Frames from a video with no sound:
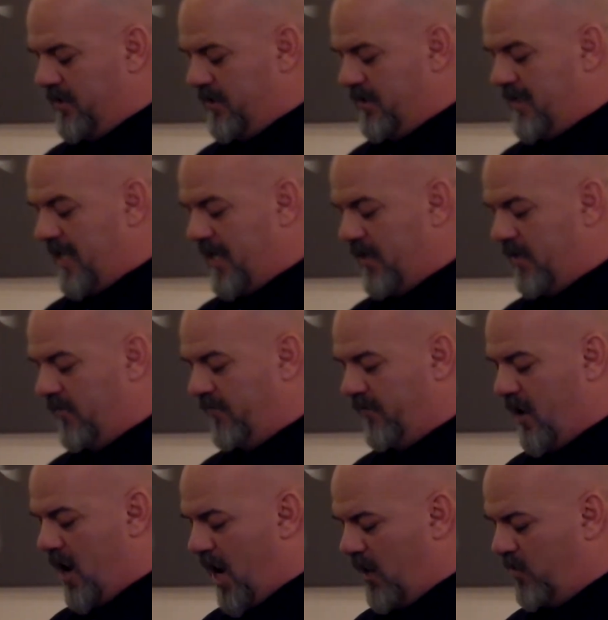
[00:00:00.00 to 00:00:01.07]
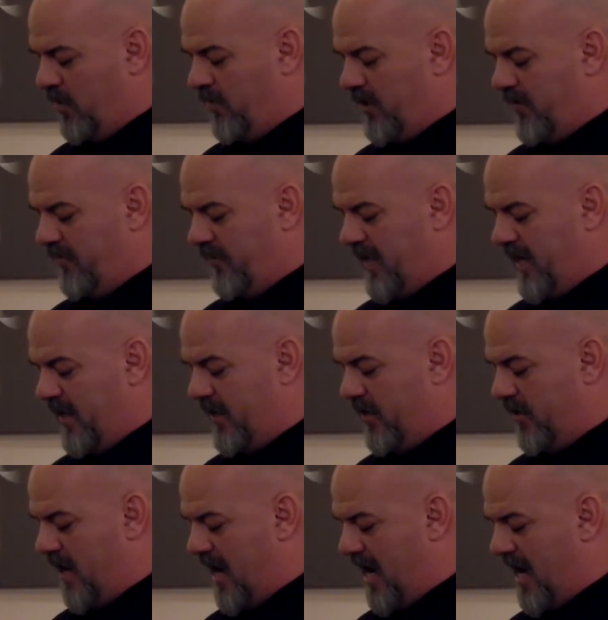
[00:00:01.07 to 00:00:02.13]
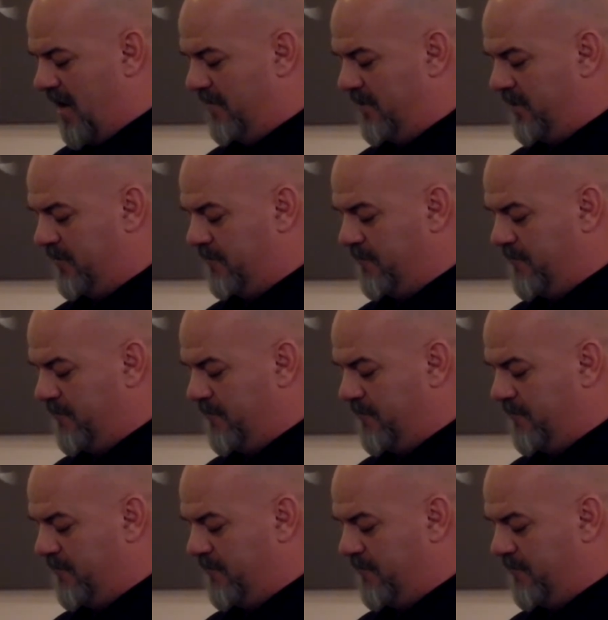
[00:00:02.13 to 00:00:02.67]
sending her awkwardly flailing her arms